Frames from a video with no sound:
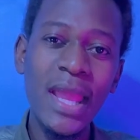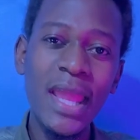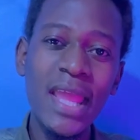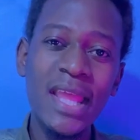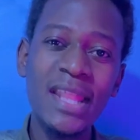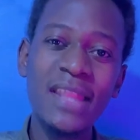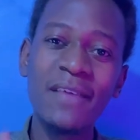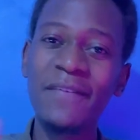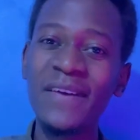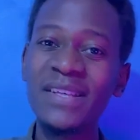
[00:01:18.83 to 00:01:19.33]

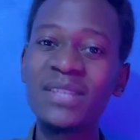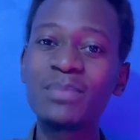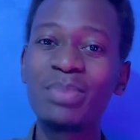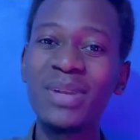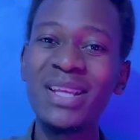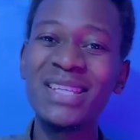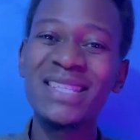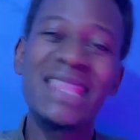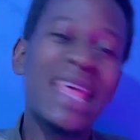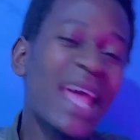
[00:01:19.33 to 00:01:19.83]
in the first
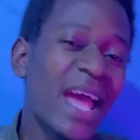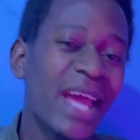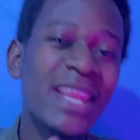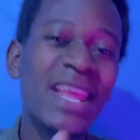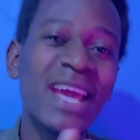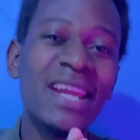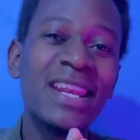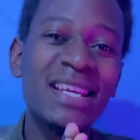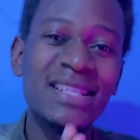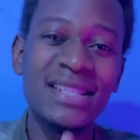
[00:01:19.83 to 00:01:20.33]
place, the
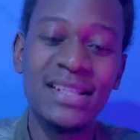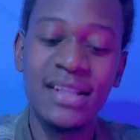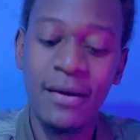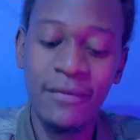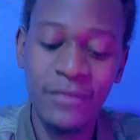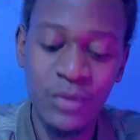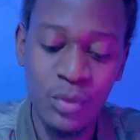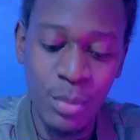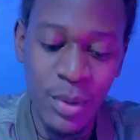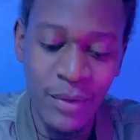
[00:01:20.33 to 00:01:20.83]
idea doesn't
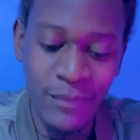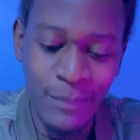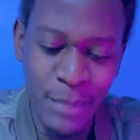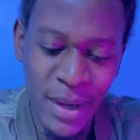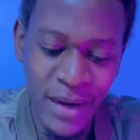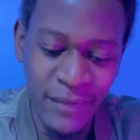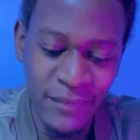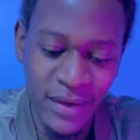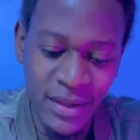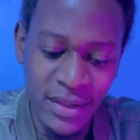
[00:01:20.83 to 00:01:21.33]
have to be
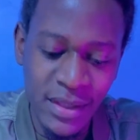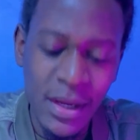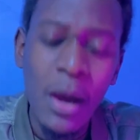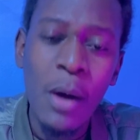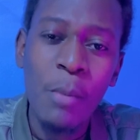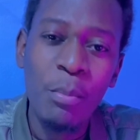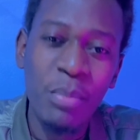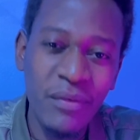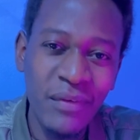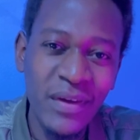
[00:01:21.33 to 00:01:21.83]
perfect,
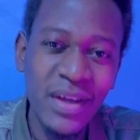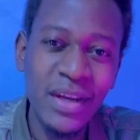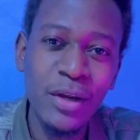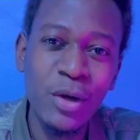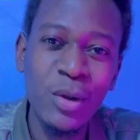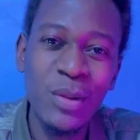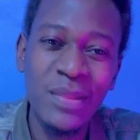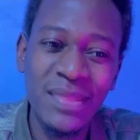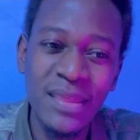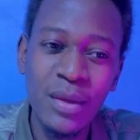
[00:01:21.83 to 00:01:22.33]

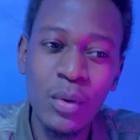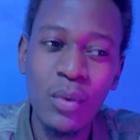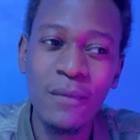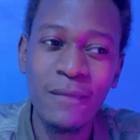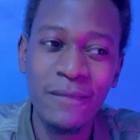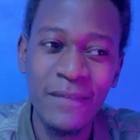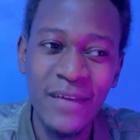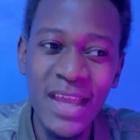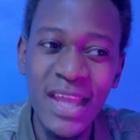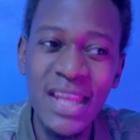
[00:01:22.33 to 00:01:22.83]
provided you think
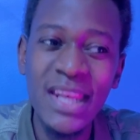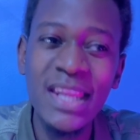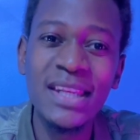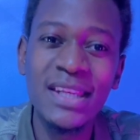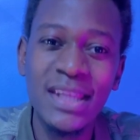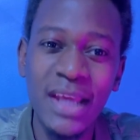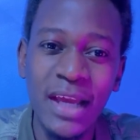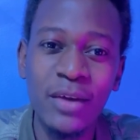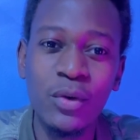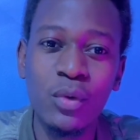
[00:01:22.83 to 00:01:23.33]
of any
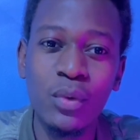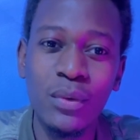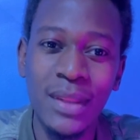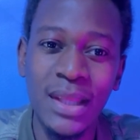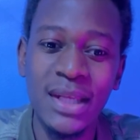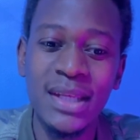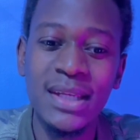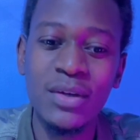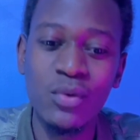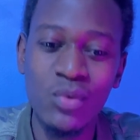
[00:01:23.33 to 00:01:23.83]
title
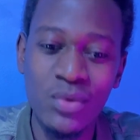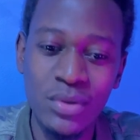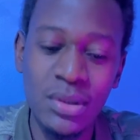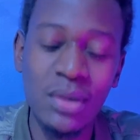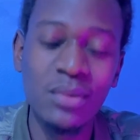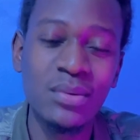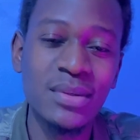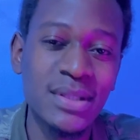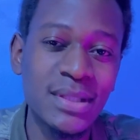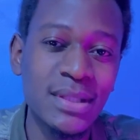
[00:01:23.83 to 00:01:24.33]
that
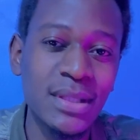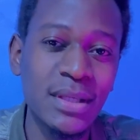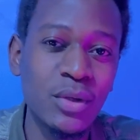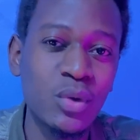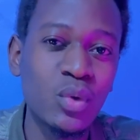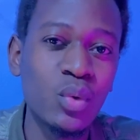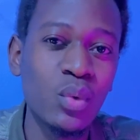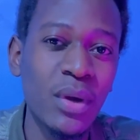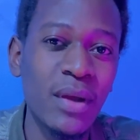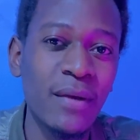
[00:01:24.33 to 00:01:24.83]
results
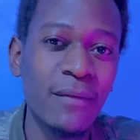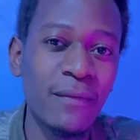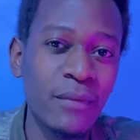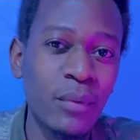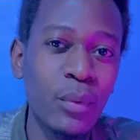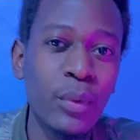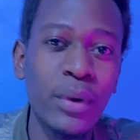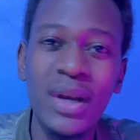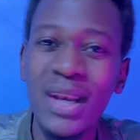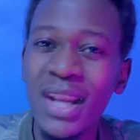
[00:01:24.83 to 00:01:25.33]
into a
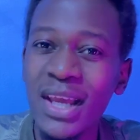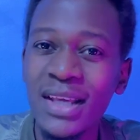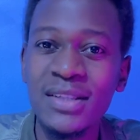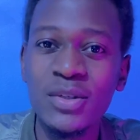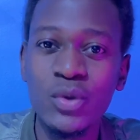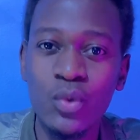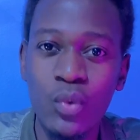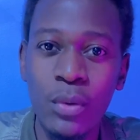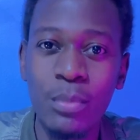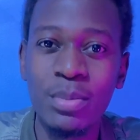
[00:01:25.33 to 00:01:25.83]
very
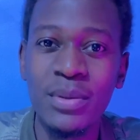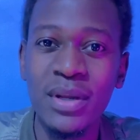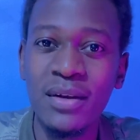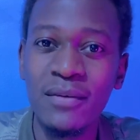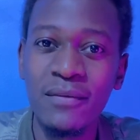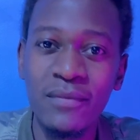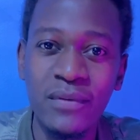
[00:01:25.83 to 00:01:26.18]
nice scripted